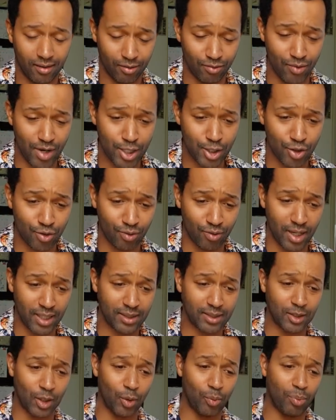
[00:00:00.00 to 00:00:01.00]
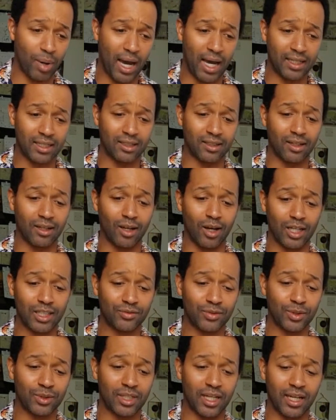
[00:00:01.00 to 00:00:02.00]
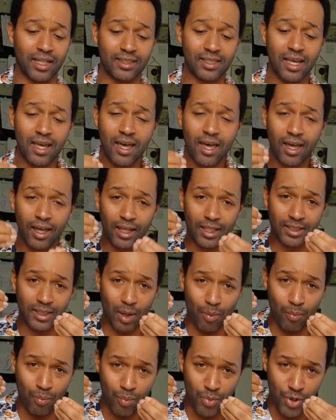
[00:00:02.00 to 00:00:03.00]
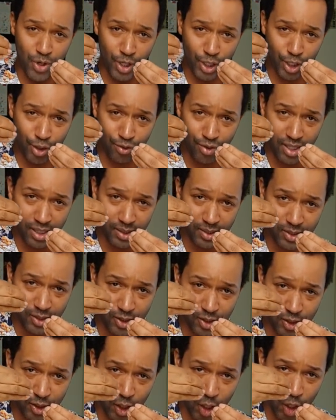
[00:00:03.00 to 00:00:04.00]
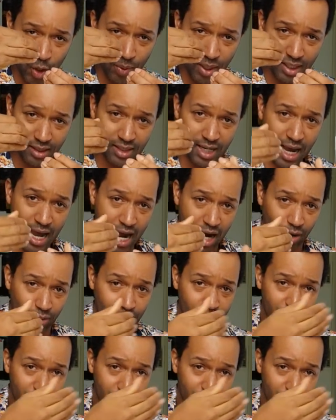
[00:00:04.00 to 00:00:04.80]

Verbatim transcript: retrograde so bad in the last few days, is that Mercury is slowing down.